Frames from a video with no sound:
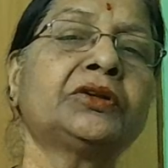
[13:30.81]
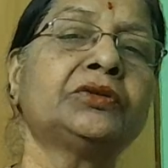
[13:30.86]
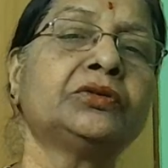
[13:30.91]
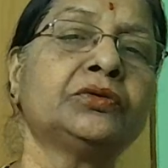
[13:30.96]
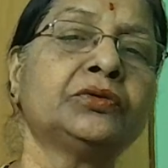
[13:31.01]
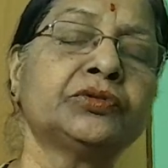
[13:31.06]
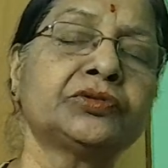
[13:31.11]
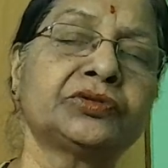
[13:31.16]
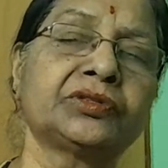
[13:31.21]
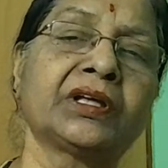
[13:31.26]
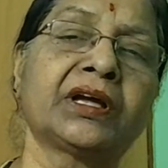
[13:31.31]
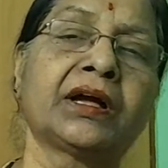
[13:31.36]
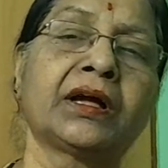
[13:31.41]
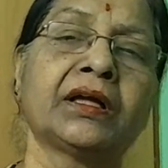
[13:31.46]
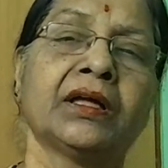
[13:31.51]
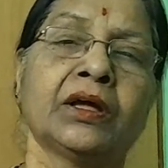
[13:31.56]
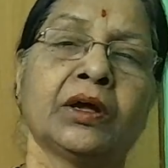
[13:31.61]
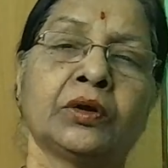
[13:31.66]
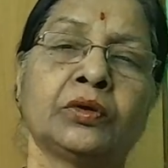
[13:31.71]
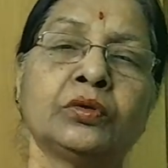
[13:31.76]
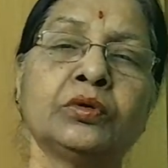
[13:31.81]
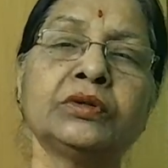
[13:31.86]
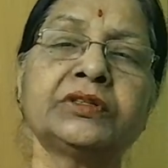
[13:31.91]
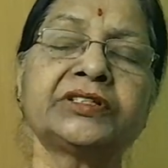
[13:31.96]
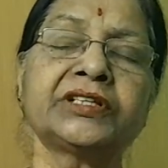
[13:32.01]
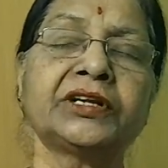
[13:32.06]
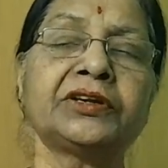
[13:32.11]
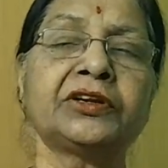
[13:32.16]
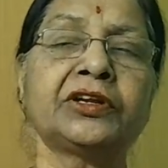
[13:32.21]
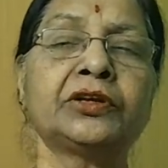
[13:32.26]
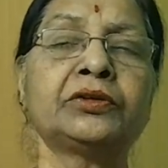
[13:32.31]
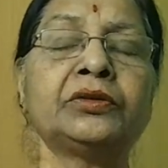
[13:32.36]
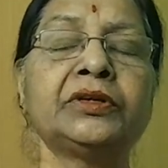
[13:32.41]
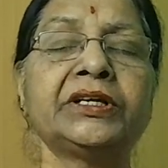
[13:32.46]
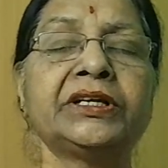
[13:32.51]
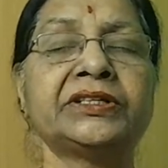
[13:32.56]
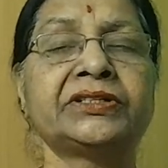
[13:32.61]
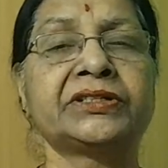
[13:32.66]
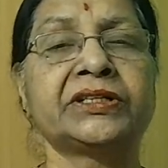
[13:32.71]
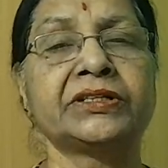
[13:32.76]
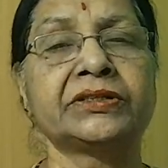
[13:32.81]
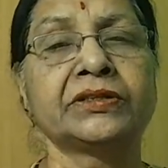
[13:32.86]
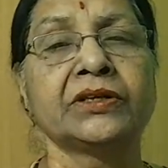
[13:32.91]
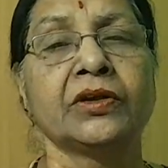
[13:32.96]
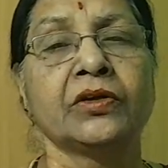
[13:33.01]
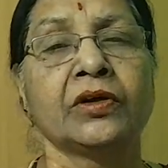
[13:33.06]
use the rules and regulations,